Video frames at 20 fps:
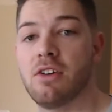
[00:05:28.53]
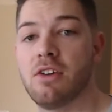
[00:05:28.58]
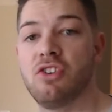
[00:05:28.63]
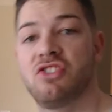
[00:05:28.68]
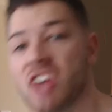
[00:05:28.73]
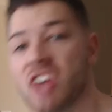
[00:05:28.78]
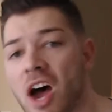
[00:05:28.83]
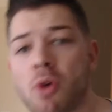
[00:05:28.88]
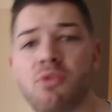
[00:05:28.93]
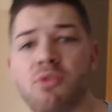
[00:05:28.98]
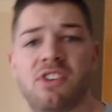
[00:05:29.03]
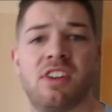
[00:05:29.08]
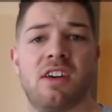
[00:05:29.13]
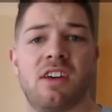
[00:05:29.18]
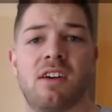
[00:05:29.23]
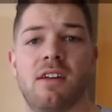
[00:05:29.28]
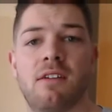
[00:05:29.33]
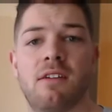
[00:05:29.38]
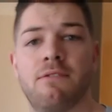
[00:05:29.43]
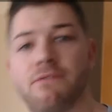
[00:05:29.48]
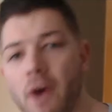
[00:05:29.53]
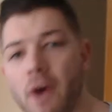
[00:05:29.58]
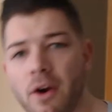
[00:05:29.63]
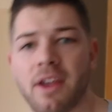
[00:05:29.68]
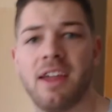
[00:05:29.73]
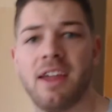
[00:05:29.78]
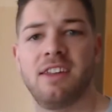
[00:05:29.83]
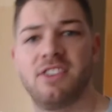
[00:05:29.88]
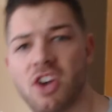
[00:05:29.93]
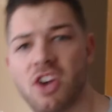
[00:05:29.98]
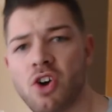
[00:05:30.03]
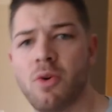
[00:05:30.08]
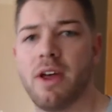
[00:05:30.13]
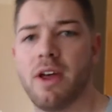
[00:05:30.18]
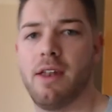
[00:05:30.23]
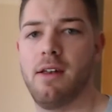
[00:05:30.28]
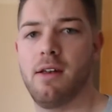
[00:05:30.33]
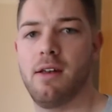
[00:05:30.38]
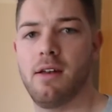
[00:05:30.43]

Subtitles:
Don't fucking do it.